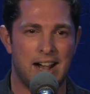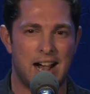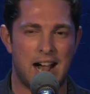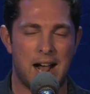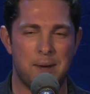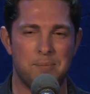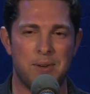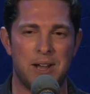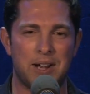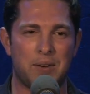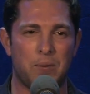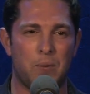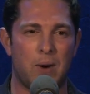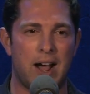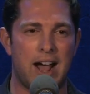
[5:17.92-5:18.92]
I'm like,
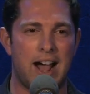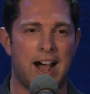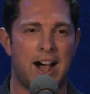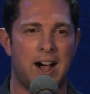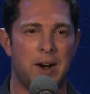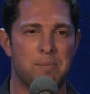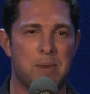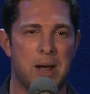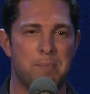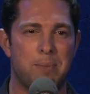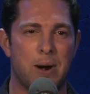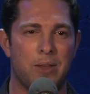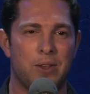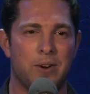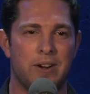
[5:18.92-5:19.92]
wow, my
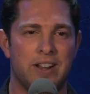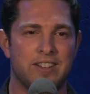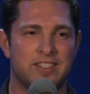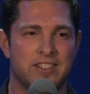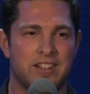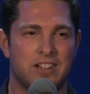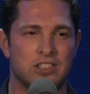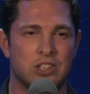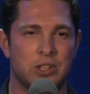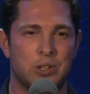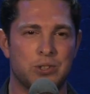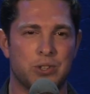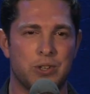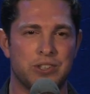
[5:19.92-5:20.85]
brother isn't a loser.